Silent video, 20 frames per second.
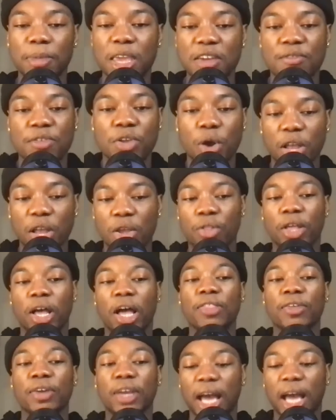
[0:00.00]
Even though I know the
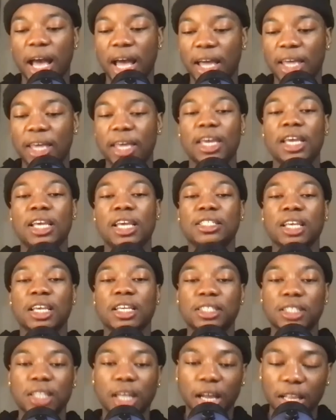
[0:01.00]
other guy is a
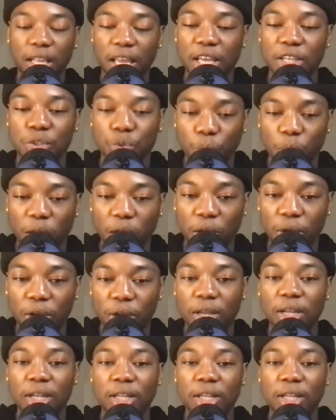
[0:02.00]
stud as well,